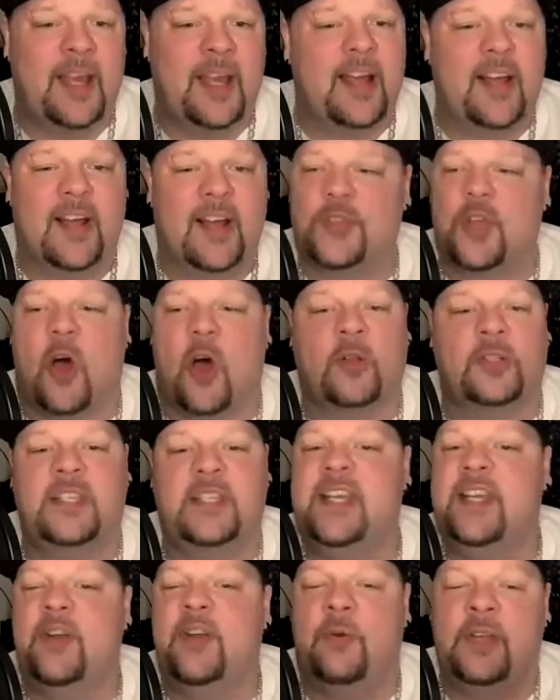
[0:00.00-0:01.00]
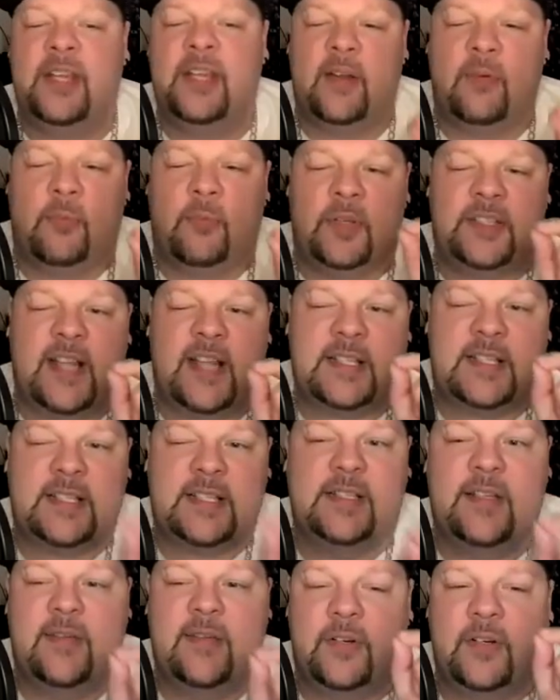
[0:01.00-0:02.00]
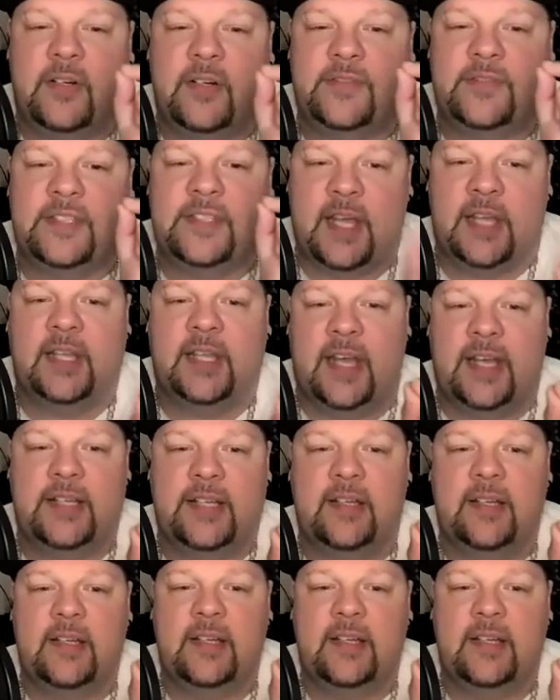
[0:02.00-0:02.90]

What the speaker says: because all Tito needed was that sliver of sunlight,